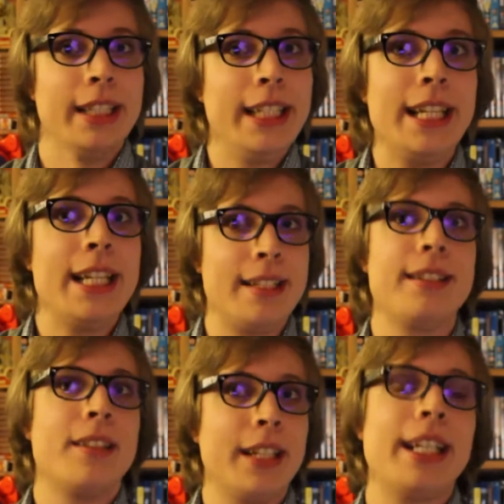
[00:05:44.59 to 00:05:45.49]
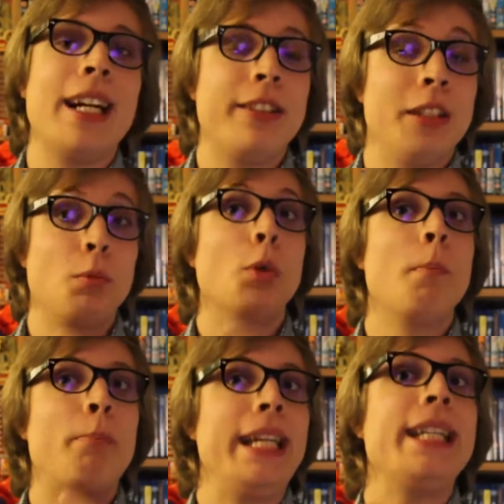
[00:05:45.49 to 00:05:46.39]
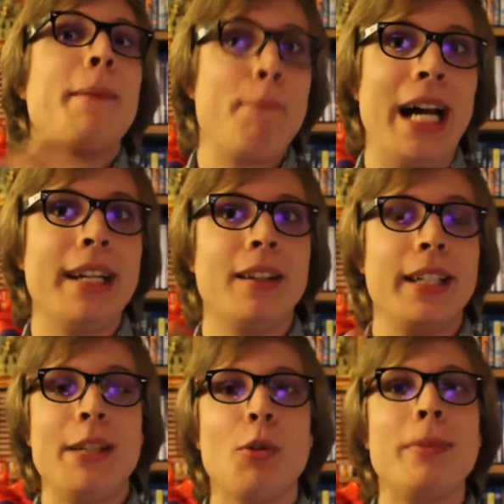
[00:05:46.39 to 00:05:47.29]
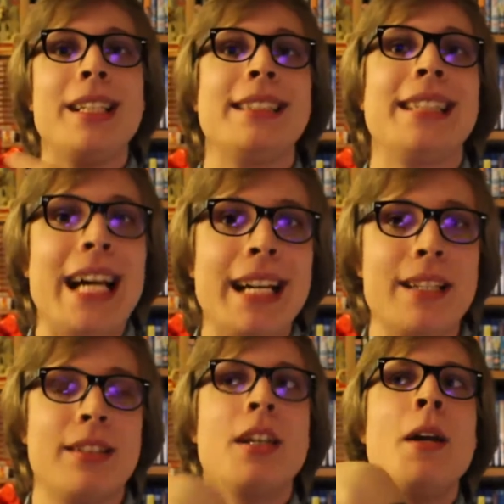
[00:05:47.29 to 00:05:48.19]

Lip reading: He is this kind of character that will be the bad guy. He will be the antagonist.